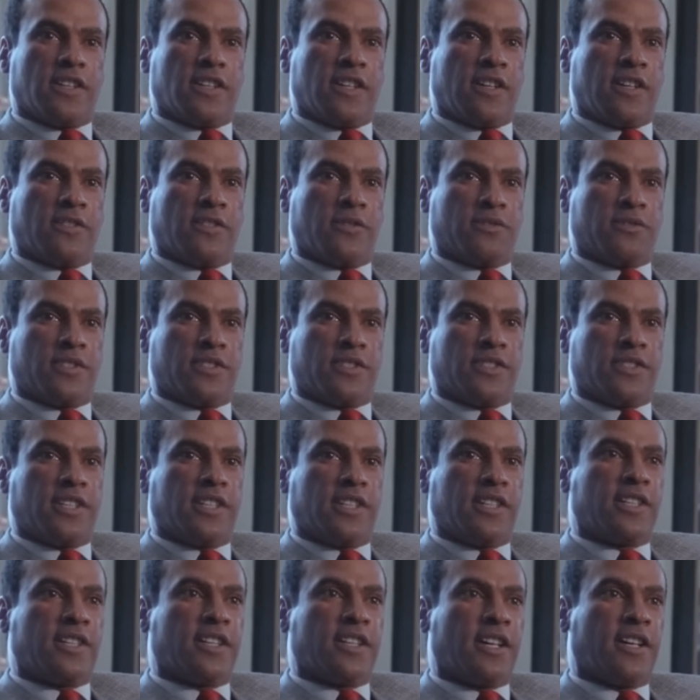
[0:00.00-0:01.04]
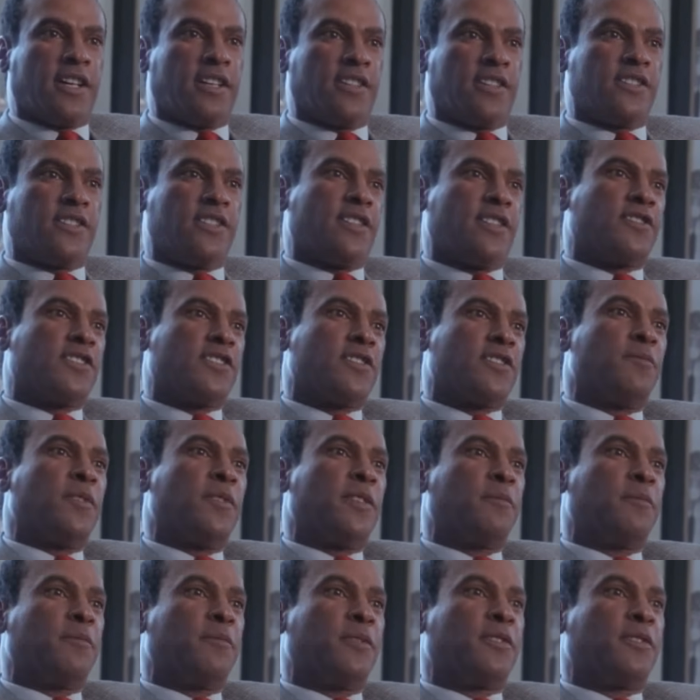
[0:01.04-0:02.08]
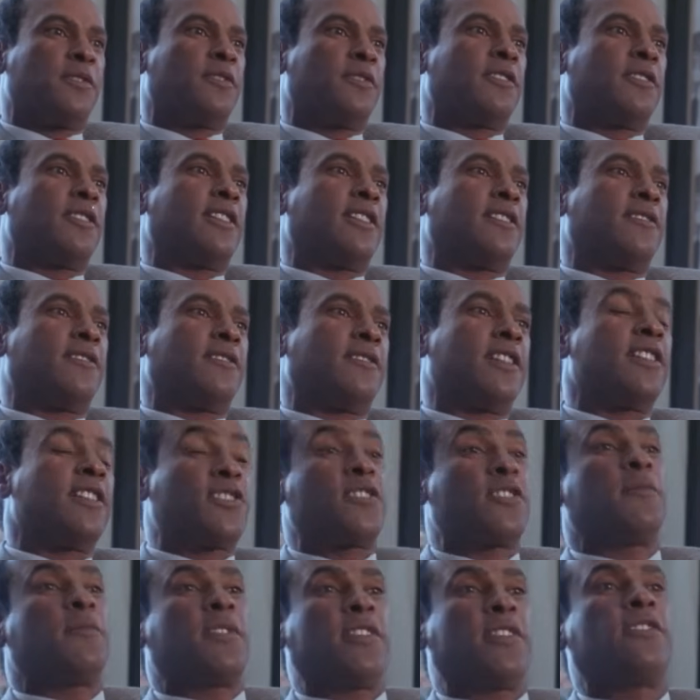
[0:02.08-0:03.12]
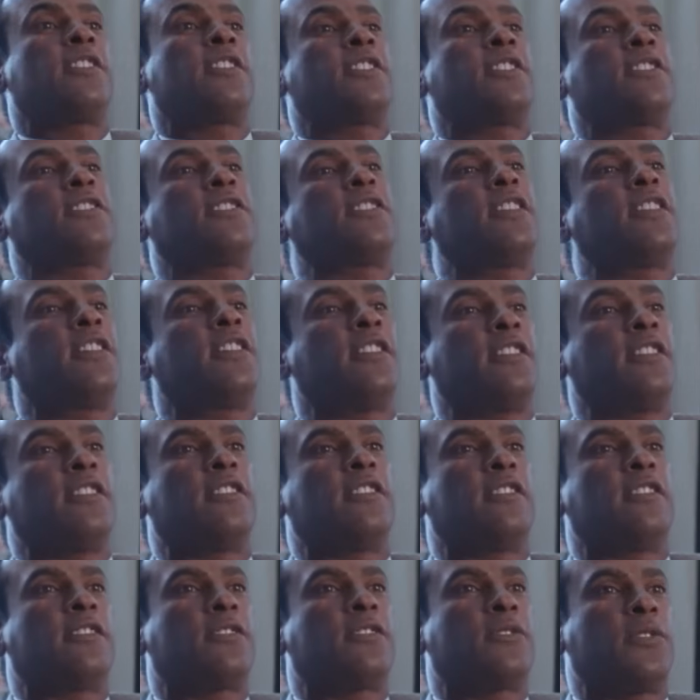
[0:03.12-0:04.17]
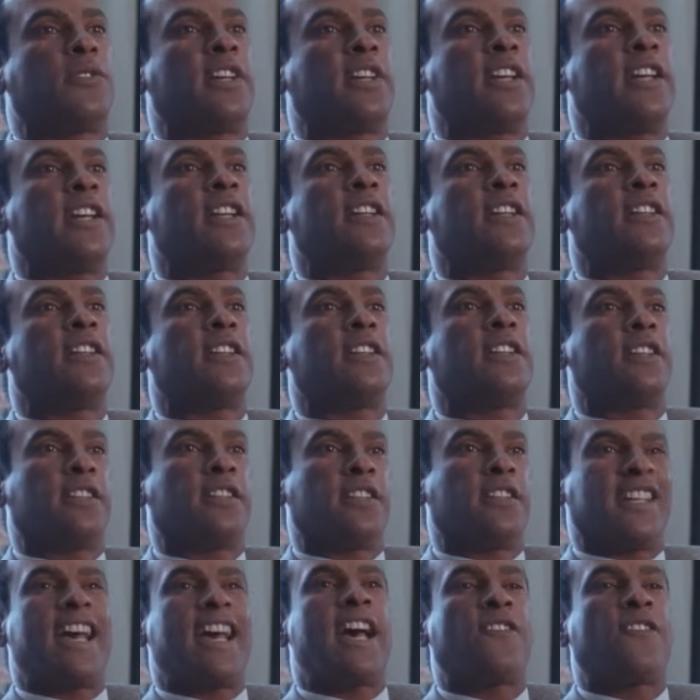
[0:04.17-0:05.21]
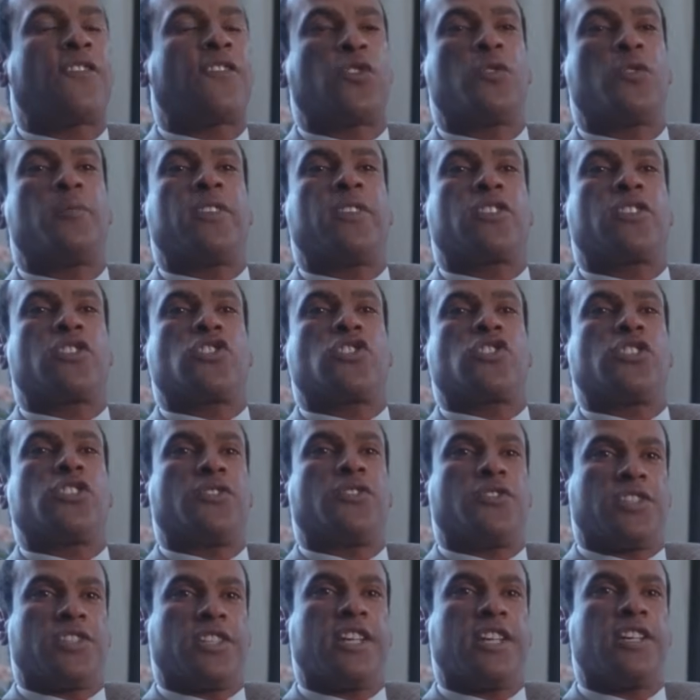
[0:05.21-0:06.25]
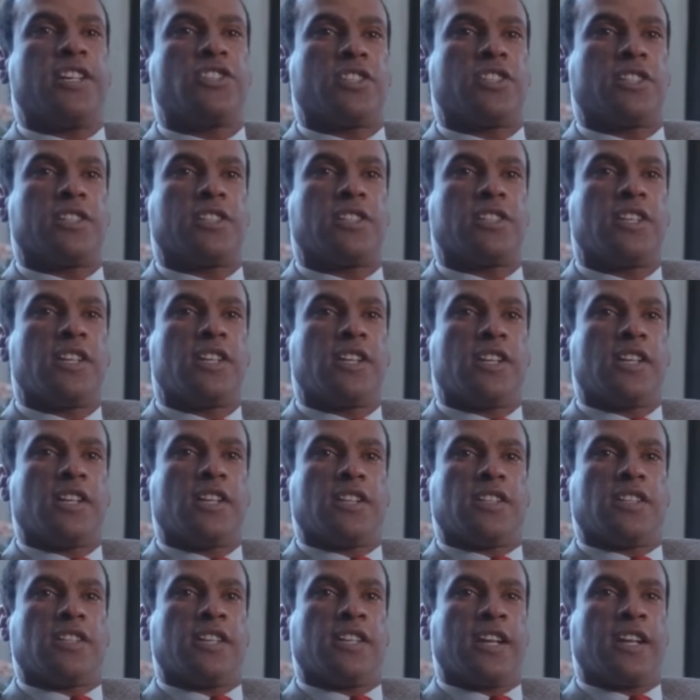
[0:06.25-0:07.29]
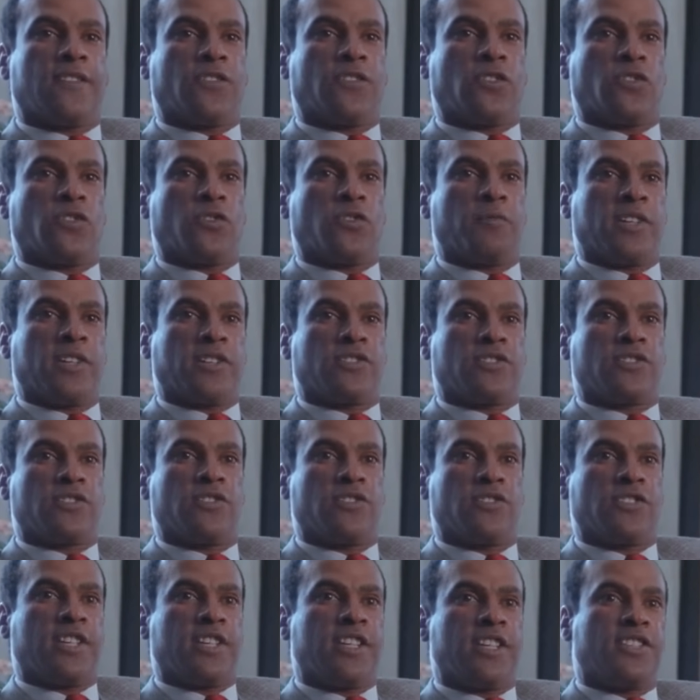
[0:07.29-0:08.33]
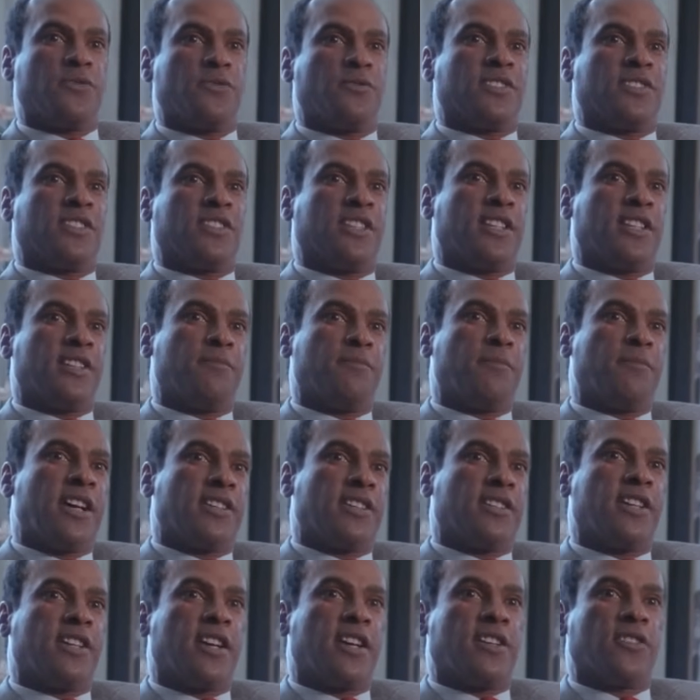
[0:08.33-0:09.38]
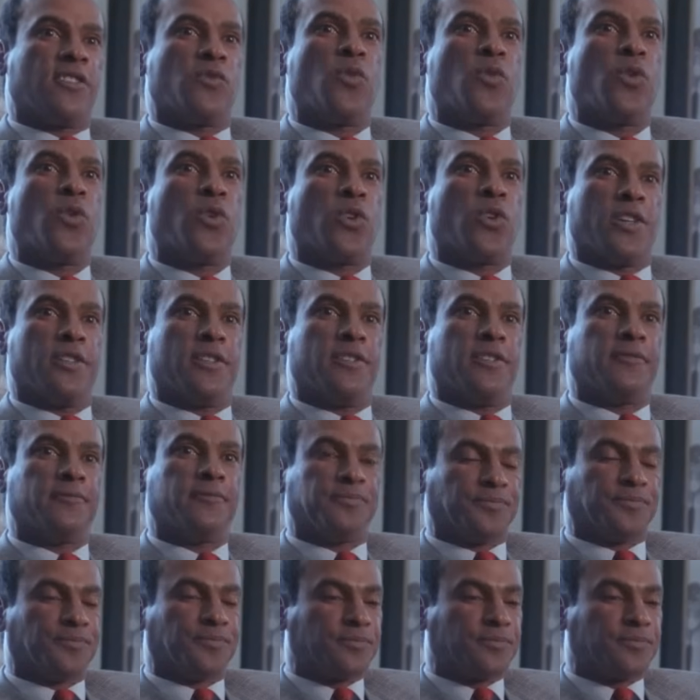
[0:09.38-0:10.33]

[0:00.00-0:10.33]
At Oakland City College, I was a member, instrumental in creating the Afro-American Association. The Afro-American Association was led by Donald Wharton.